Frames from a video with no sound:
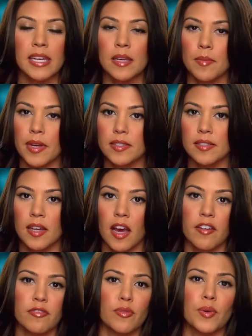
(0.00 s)
any of my
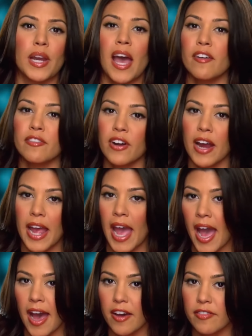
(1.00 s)
stuff, whatever I
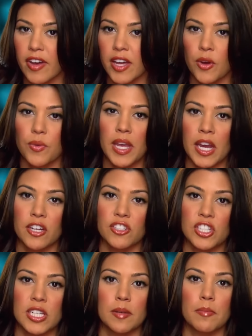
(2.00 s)
have. I don't care,
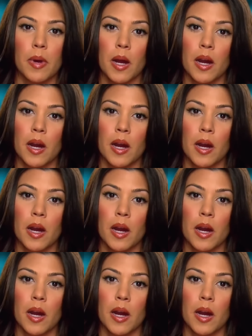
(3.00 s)
she can